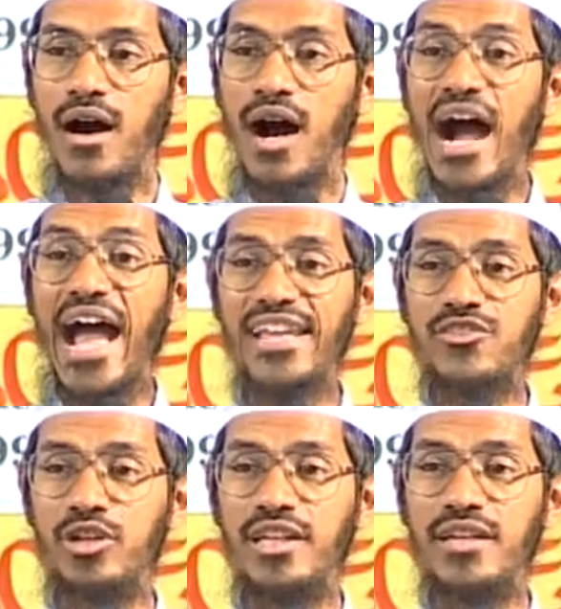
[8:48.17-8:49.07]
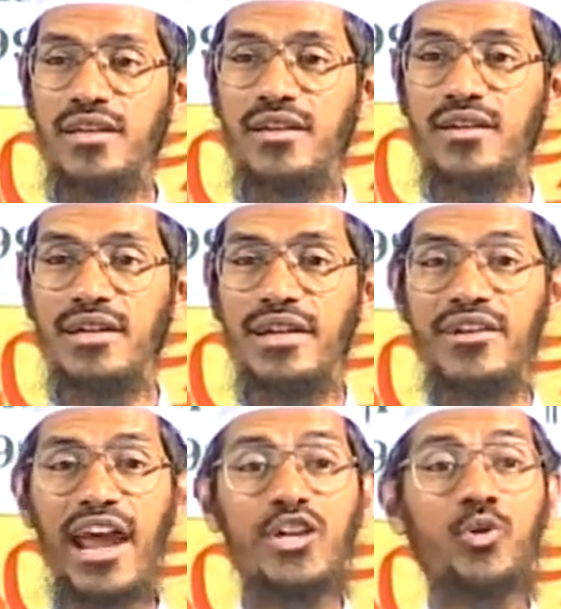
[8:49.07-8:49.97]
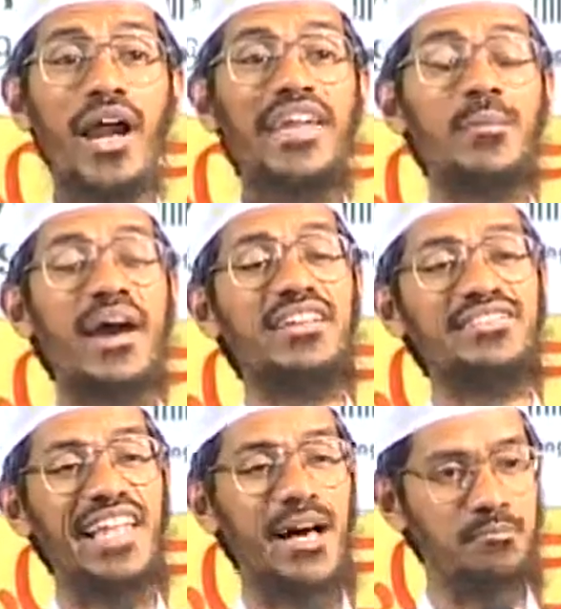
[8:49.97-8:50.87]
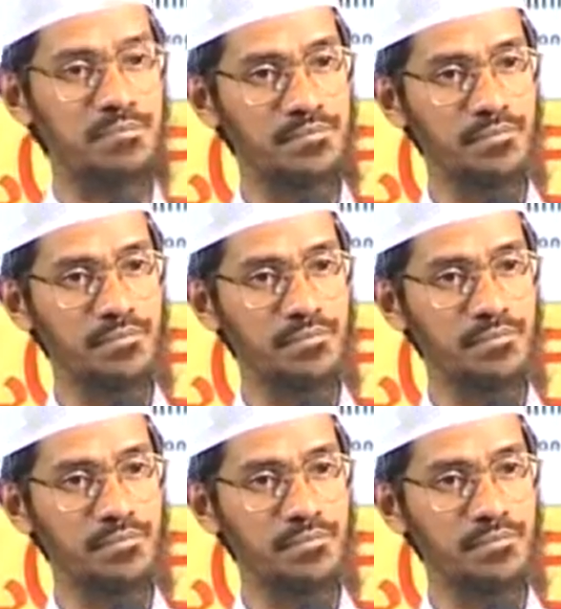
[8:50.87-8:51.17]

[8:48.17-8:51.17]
are actually trying to undermine Islam.